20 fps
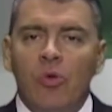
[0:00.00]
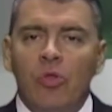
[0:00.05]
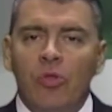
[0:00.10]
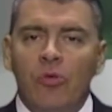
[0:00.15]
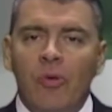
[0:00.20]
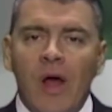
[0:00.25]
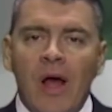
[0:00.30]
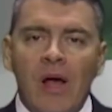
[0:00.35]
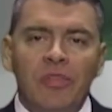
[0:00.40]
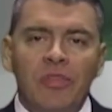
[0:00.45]

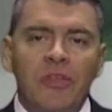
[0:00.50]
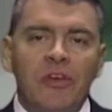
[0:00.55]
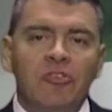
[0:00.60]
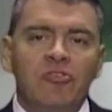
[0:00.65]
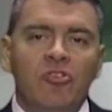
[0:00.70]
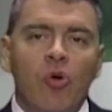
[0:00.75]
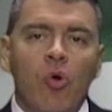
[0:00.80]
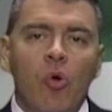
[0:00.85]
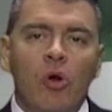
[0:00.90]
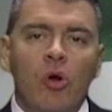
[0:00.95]
Throughout
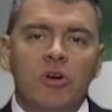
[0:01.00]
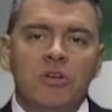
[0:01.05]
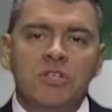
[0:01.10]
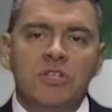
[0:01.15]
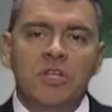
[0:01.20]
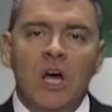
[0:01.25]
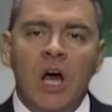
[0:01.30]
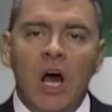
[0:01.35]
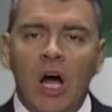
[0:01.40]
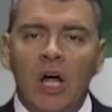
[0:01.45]
this
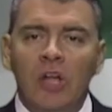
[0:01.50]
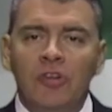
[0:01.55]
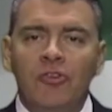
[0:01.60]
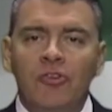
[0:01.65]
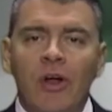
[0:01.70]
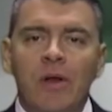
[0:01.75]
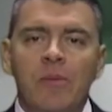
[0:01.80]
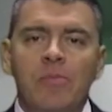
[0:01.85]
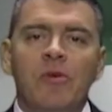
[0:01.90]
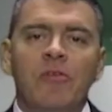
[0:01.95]
course, I'll
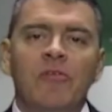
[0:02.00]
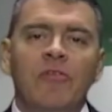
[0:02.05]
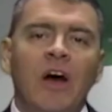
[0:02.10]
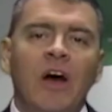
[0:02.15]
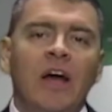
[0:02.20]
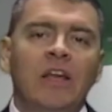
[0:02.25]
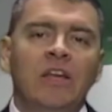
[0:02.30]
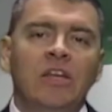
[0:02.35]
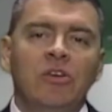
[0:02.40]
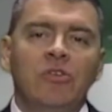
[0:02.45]
try to
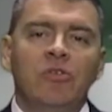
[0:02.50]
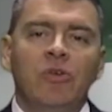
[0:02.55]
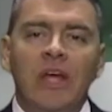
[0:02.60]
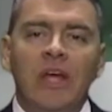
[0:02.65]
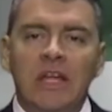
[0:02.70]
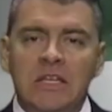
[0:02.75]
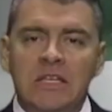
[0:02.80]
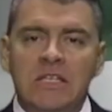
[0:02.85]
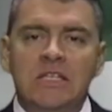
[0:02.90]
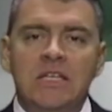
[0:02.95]
provide you
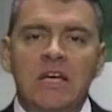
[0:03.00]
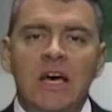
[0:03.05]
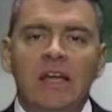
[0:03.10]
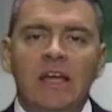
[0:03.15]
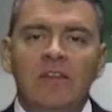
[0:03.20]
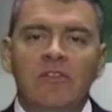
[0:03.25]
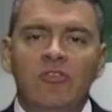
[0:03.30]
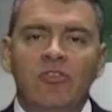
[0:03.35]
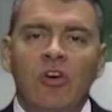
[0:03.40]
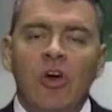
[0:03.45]

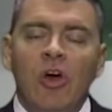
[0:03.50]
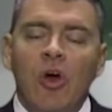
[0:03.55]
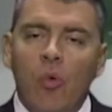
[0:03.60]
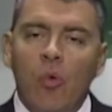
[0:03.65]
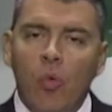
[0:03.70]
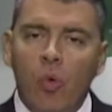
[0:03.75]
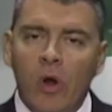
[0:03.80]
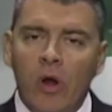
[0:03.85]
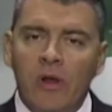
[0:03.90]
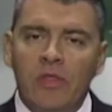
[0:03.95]
insights
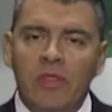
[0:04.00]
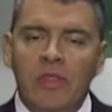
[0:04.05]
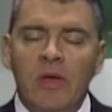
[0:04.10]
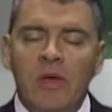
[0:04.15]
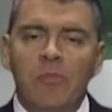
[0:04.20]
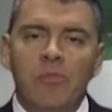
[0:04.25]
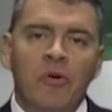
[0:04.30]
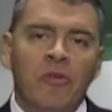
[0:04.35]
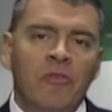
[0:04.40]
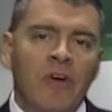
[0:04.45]
where
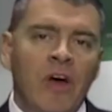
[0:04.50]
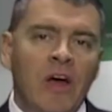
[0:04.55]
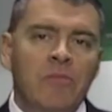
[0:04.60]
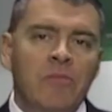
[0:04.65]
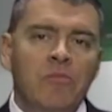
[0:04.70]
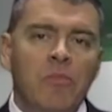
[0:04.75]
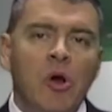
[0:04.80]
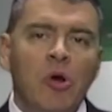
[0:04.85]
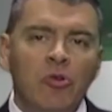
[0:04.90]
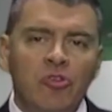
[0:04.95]
they
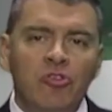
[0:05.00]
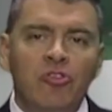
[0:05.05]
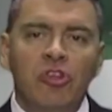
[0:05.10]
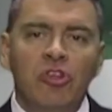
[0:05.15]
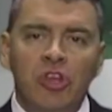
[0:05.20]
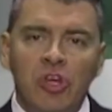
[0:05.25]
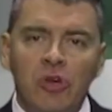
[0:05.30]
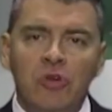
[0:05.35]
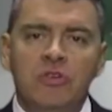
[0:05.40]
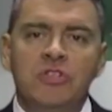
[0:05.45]
provide most
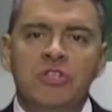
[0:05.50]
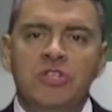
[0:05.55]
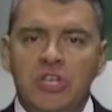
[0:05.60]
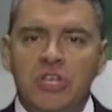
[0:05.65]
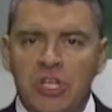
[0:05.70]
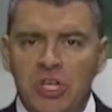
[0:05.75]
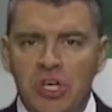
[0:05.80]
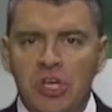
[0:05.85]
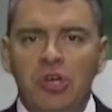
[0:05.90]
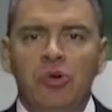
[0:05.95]
use to
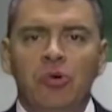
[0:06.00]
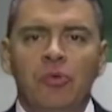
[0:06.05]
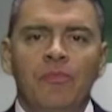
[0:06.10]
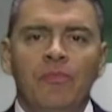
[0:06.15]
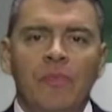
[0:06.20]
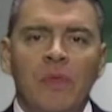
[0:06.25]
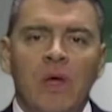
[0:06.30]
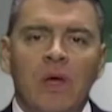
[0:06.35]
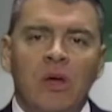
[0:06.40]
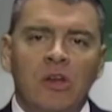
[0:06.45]
you
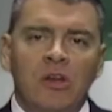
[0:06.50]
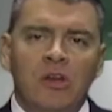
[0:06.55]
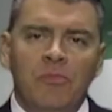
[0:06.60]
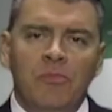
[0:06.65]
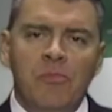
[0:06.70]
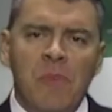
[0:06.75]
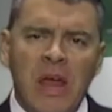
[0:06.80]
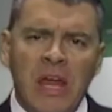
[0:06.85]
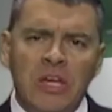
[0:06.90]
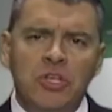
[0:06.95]
to
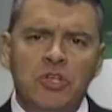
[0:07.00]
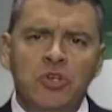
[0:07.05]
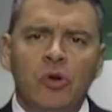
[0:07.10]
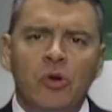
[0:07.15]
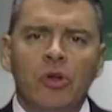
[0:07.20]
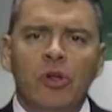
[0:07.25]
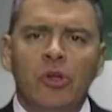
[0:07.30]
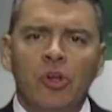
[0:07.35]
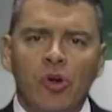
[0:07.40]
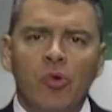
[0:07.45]
make
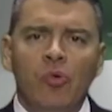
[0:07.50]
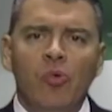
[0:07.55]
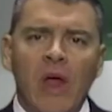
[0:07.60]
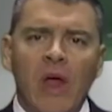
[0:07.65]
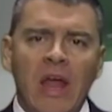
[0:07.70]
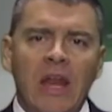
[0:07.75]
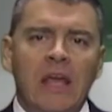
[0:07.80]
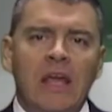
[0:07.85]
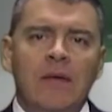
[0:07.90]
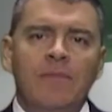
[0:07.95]
sure you're
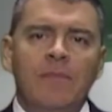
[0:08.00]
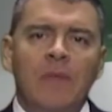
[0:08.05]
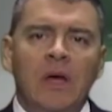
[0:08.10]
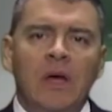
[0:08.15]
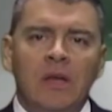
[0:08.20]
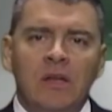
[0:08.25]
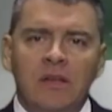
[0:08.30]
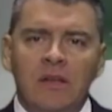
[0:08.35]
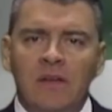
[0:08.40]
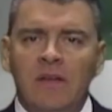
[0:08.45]
ready
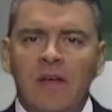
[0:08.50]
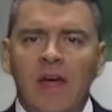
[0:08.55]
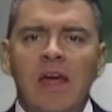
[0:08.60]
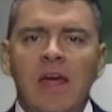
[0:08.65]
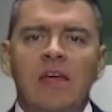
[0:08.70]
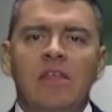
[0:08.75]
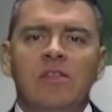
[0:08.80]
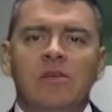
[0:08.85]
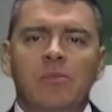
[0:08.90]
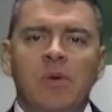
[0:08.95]
to
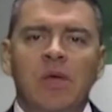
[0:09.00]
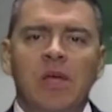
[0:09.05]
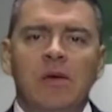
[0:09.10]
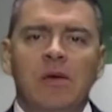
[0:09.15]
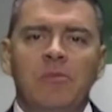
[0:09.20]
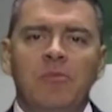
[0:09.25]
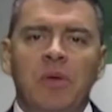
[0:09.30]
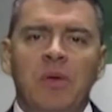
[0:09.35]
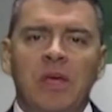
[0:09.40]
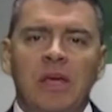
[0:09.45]
take the P
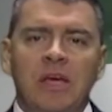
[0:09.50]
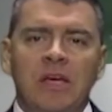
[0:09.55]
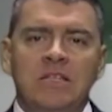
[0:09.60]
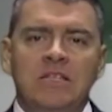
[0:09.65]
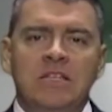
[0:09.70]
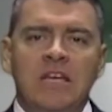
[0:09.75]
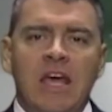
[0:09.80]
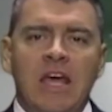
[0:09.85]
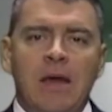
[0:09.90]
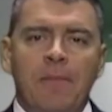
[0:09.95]
M P
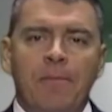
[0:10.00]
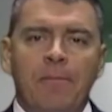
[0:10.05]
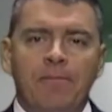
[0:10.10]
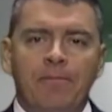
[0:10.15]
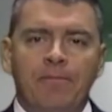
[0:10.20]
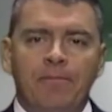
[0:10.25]
exam.